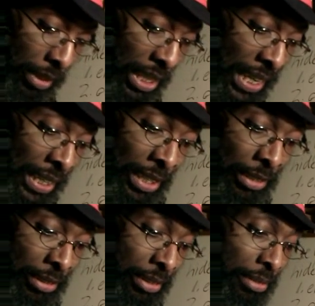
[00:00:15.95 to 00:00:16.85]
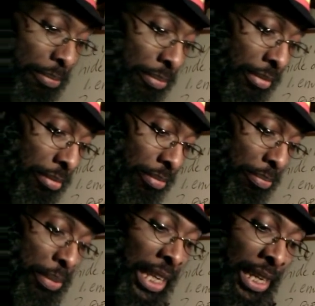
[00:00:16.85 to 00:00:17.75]
hidden
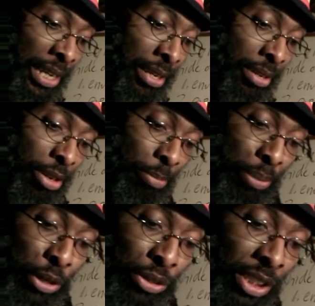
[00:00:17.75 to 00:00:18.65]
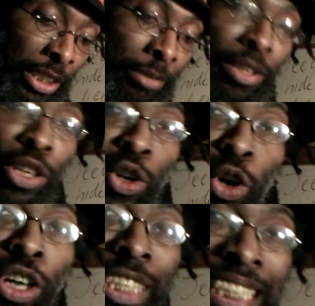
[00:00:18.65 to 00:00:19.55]
being or person called